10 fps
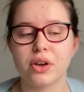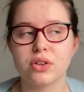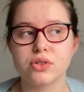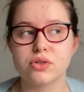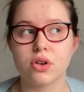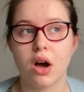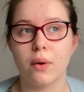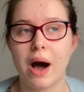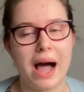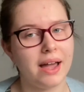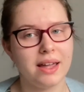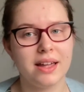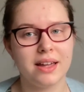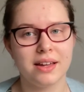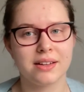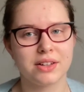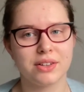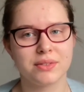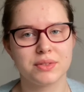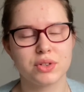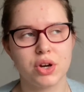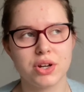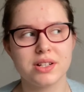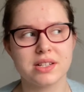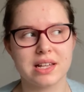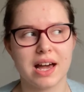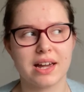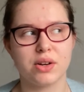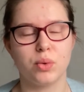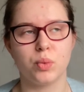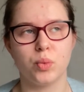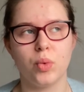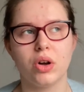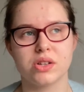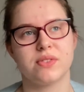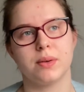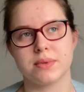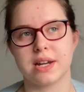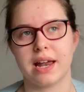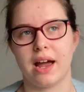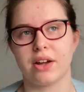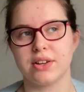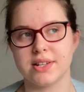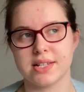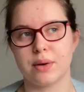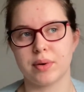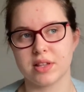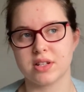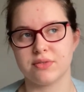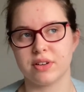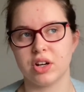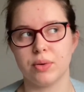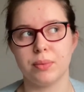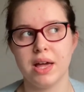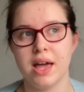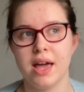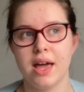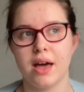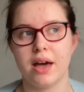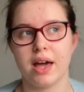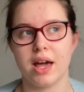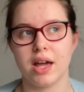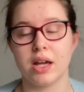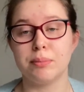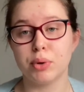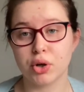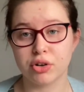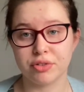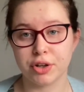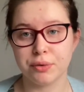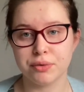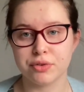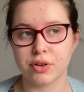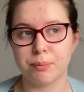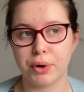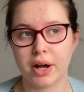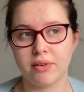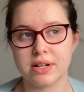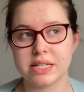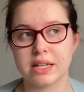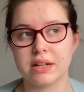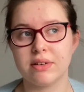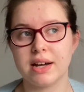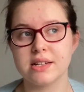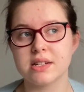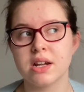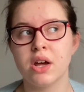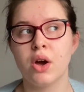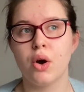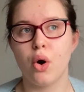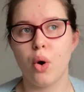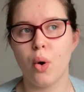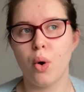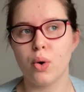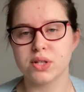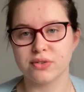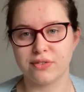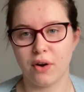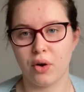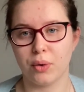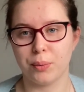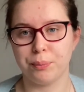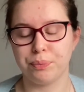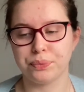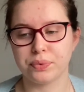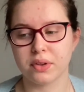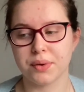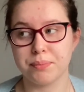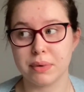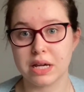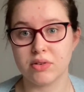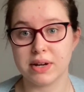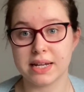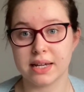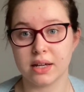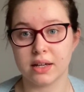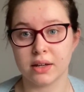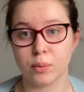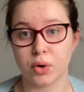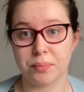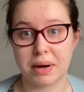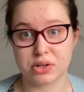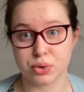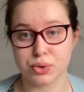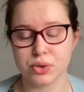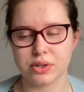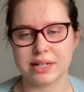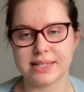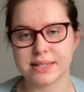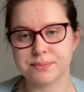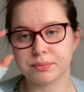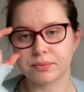So I couldn't decide what to film today. I couldn't decide whether to film a book review for a book I recently read or to film me reading one of my short stories.